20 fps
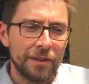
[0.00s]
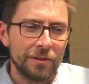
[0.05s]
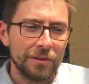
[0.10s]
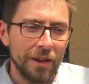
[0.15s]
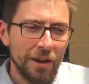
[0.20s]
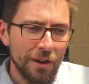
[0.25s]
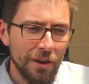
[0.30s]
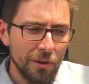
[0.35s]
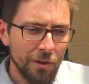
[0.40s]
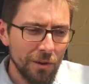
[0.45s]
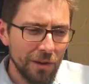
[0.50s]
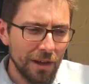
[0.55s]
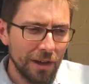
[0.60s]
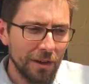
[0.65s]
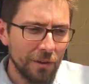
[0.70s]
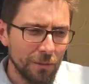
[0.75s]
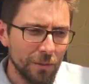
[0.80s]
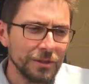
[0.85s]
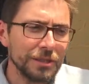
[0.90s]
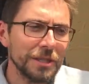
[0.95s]
No,
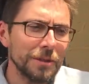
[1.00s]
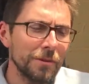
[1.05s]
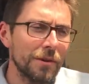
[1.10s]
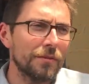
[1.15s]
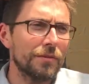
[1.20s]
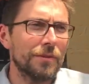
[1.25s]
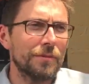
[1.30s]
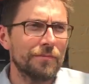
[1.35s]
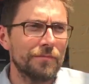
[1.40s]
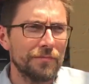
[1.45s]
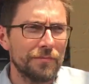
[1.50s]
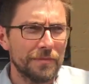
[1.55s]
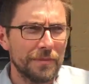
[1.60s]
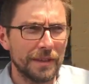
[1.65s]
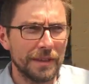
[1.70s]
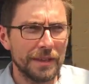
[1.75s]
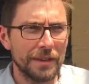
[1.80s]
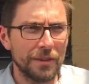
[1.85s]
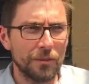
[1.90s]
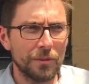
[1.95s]
uh, well, some of them.
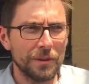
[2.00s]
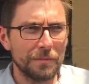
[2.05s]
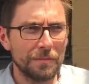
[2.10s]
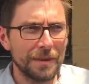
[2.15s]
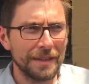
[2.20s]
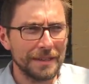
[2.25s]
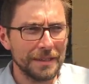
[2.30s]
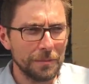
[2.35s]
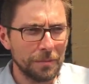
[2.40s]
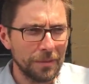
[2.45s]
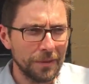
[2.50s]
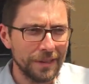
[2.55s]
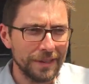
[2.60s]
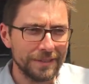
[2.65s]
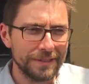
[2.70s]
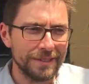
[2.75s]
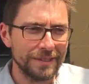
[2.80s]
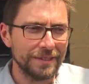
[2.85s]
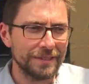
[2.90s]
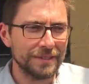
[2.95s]
Yeah. You know, we'd been to
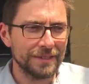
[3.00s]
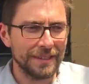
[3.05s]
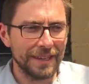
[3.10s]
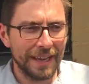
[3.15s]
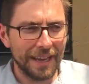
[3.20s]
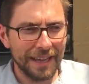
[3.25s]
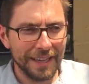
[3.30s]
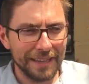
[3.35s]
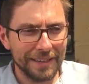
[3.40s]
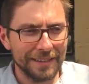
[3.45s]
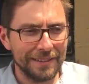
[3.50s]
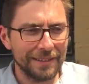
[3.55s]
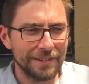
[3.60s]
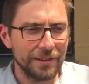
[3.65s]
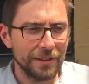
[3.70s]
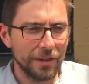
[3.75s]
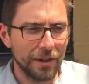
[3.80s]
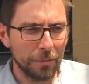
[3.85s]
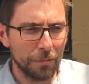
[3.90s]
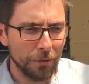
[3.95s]
places and had
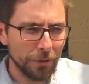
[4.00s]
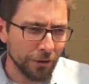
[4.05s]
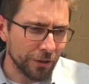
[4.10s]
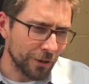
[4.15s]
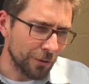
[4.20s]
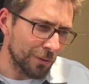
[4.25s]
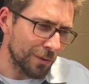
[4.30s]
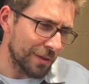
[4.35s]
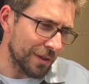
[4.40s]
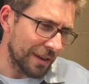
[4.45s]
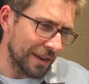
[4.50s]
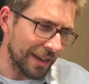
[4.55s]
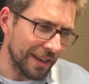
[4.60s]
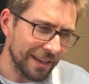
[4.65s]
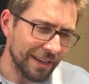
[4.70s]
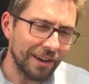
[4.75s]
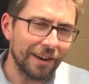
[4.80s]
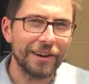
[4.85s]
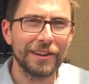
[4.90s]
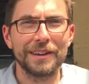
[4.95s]
a burger with an
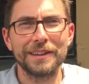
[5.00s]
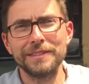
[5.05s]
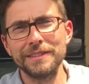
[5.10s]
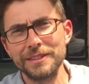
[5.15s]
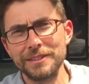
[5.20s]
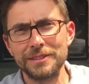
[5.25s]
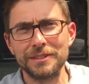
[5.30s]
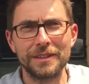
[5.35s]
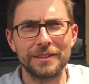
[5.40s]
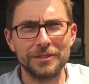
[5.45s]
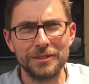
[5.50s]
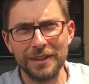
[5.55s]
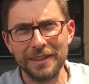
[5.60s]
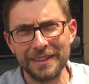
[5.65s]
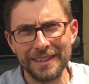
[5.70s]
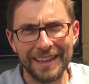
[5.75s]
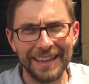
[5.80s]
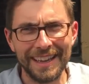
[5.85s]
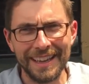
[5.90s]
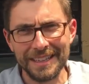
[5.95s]
egg on it, and this, this I,
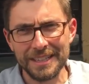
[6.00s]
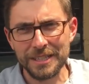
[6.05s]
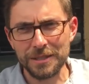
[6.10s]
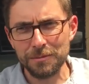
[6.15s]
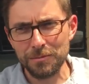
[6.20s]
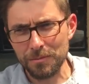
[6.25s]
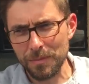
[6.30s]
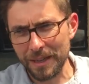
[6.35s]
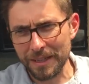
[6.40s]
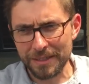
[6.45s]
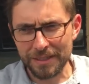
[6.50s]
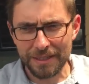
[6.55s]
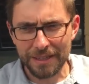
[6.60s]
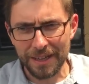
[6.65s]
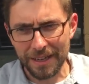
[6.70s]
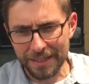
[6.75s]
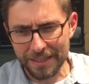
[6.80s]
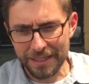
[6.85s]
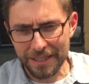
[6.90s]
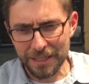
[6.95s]
I, had some basic
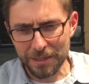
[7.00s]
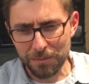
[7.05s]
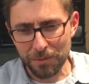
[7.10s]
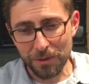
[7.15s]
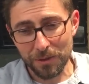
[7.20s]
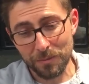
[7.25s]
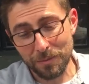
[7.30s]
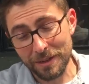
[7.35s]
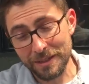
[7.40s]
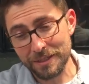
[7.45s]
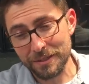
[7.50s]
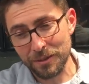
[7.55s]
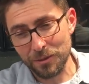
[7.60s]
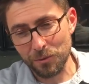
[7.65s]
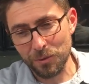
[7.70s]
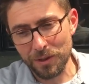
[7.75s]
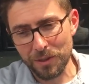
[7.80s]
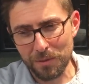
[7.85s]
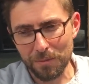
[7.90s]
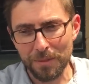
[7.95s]
ideas, but basically the
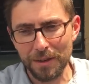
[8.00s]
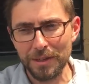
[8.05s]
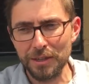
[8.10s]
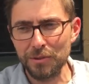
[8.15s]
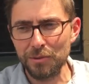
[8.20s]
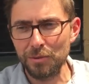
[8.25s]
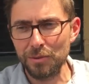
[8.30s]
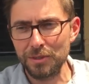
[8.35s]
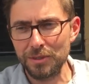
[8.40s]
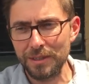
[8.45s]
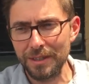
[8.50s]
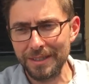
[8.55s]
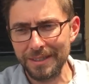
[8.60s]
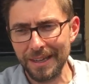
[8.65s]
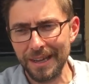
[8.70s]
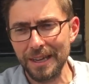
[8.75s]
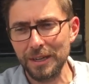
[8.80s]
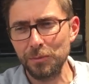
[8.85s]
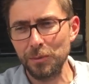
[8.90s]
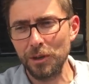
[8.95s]
way the menu was
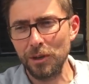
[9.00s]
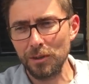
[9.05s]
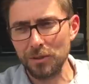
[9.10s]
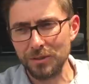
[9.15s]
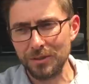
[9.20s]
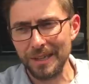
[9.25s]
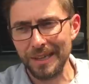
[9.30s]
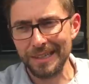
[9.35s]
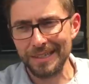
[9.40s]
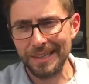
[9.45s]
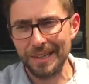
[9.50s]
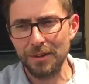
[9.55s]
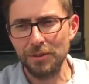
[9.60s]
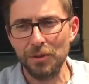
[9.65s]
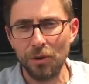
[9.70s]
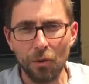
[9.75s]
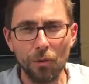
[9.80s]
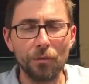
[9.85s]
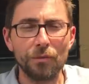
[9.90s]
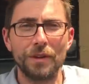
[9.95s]
designed, we all sat down,
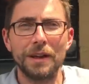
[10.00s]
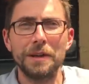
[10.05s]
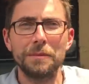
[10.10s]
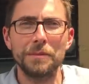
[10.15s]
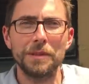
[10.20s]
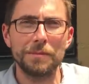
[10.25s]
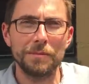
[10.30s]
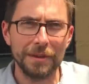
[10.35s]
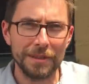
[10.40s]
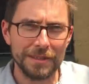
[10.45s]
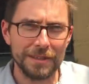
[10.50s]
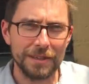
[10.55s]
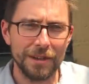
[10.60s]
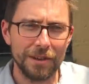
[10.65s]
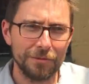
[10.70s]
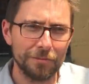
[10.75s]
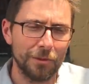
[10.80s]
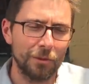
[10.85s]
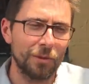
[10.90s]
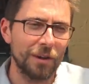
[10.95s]
the whole family,
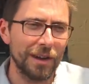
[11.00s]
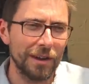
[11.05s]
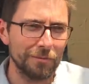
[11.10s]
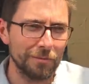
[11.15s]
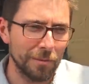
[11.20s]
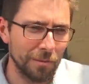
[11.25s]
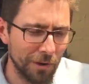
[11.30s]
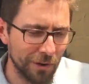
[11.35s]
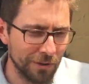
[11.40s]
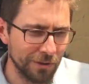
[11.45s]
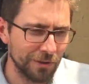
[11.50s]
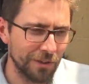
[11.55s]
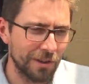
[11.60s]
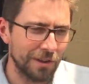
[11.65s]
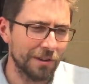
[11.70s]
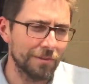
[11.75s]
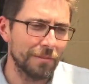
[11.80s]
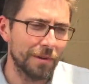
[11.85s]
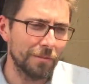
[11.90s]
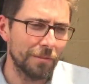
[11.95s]
myself, my wife, my
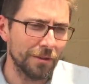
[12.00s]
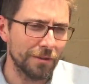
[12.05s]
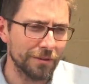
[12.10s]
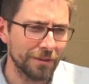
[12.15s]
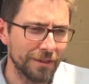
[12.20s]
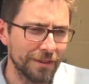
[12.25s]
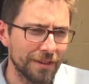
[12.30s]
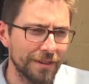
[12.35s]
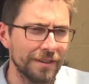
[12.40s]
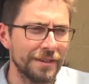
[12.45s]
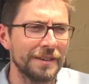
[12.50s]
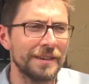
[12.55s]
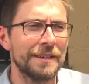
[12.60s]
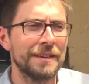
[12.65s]
brother-in-law, and my mother-in-law,